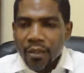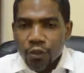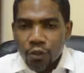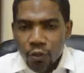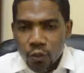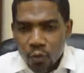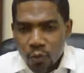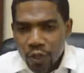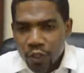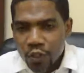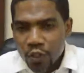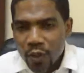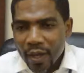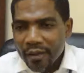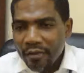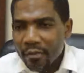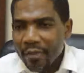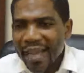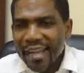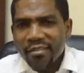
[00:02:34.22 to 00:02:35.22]
And so once you
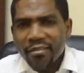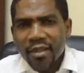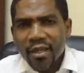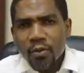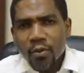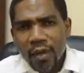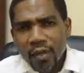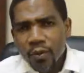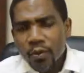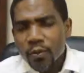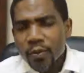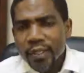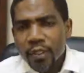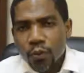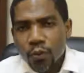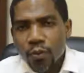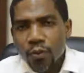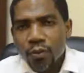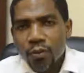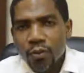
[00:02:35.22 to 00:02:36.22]
have migraine, what do we
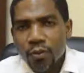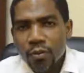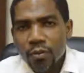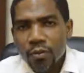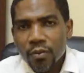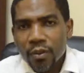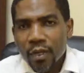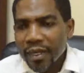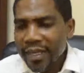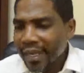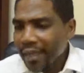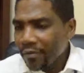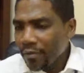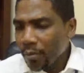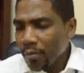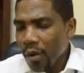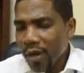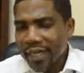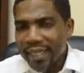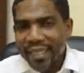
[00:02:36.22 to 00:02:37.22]
do? Not
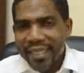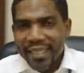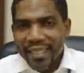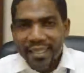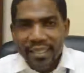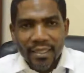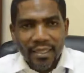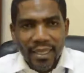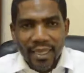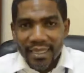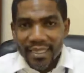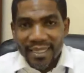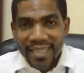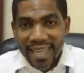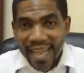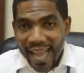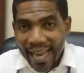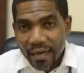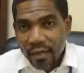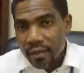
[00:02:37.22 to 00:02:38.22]
everybody needs a
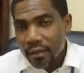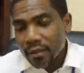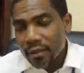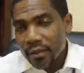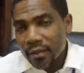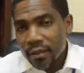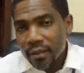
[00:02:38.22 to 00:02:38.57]
scan.